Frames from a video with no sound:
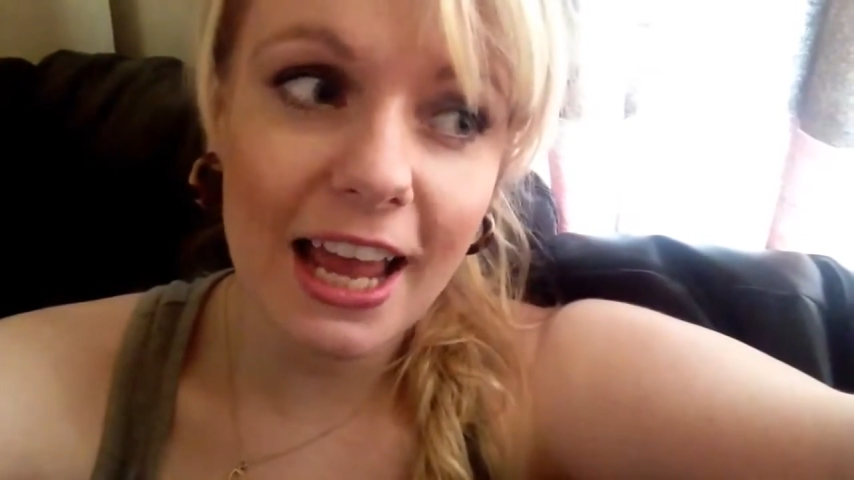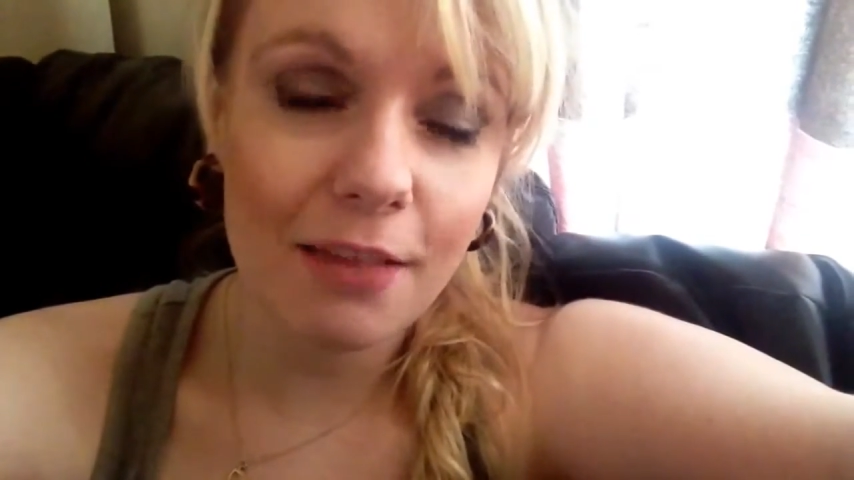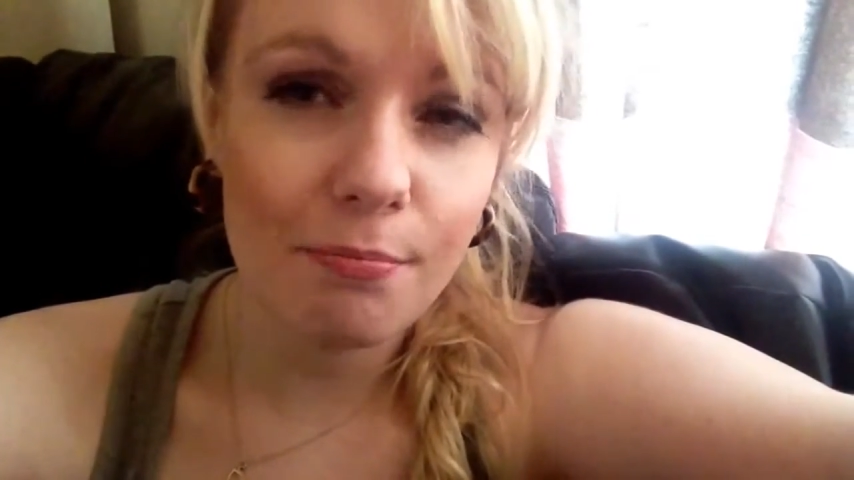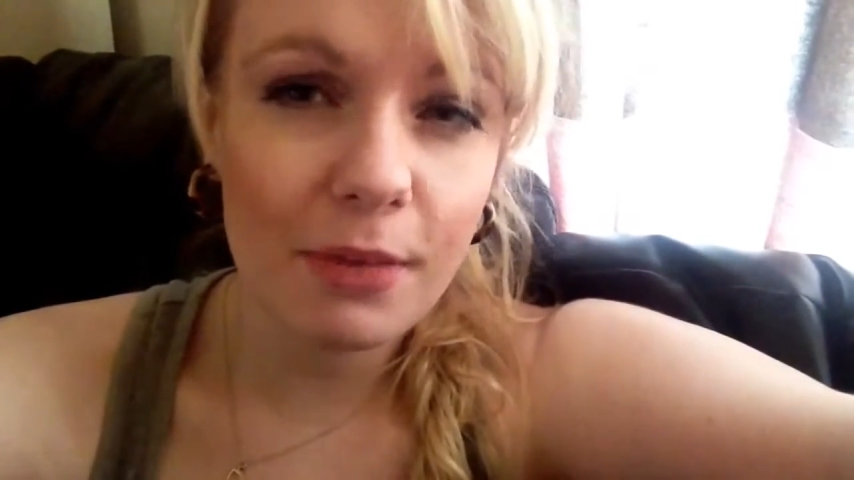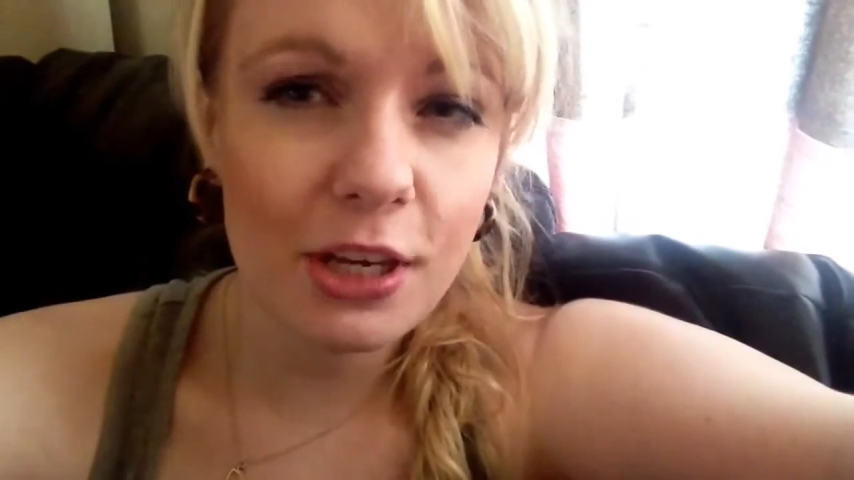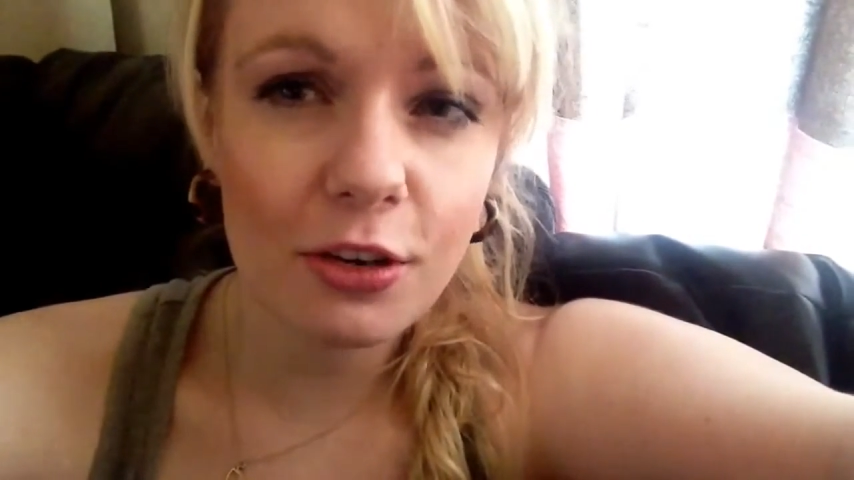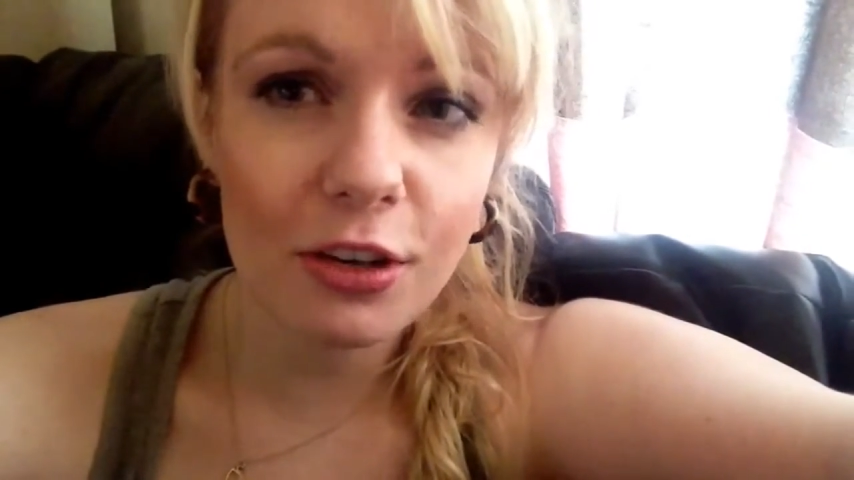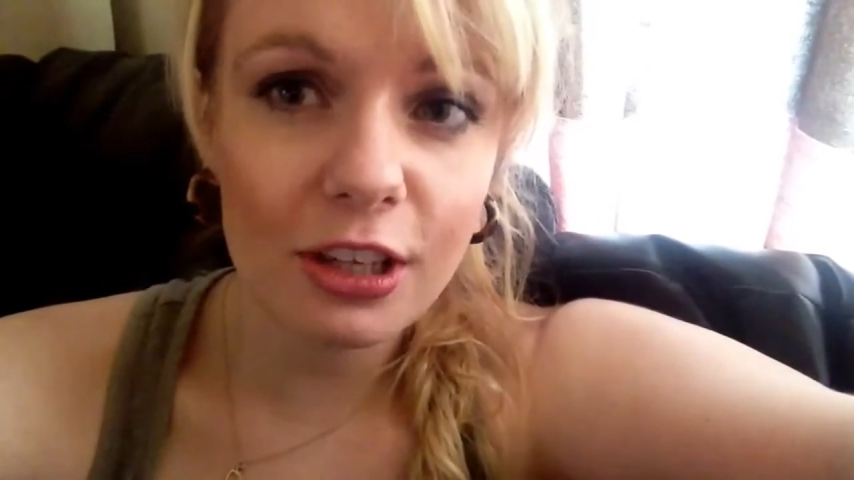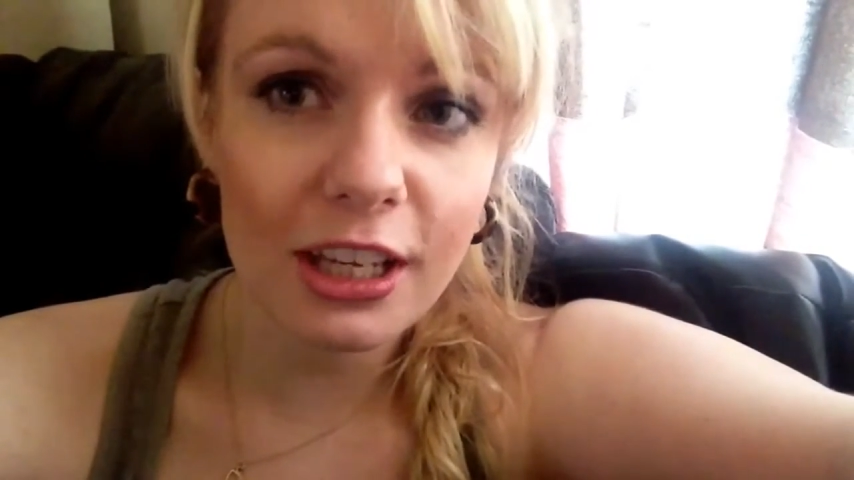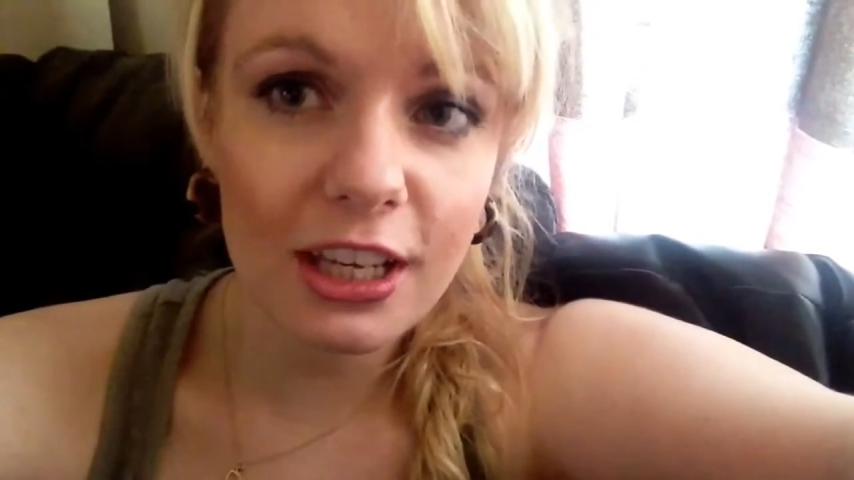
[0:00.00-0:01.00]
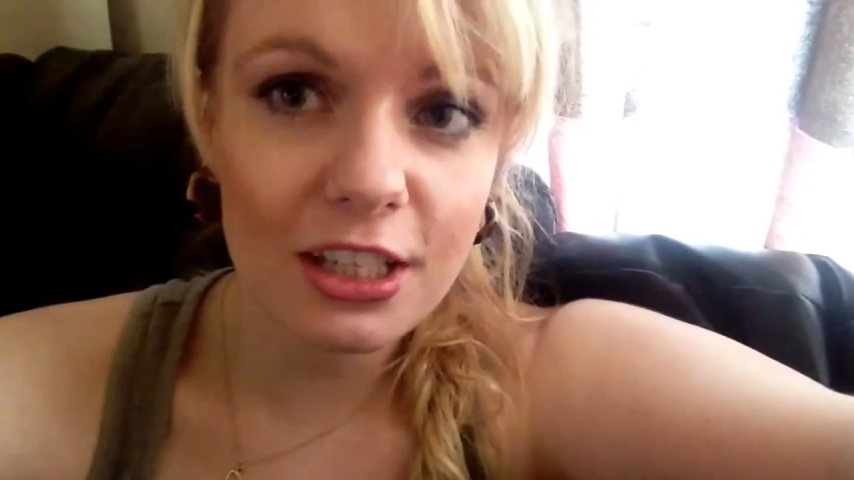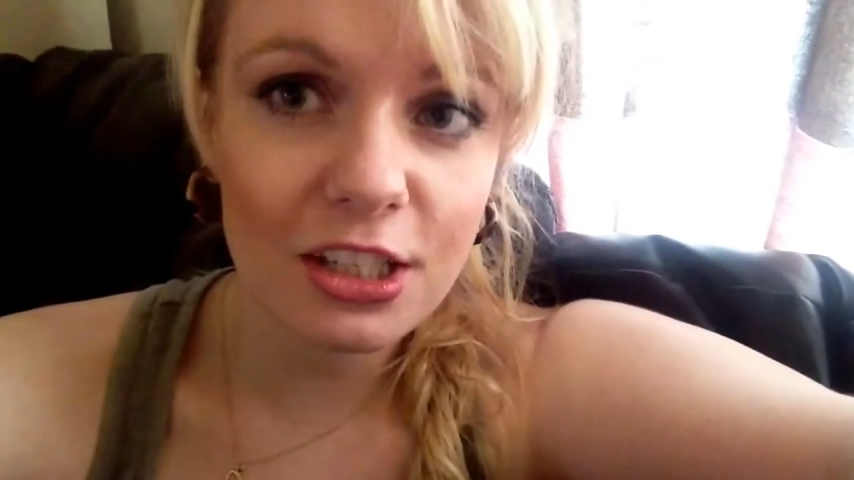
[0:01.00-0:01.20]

a minerally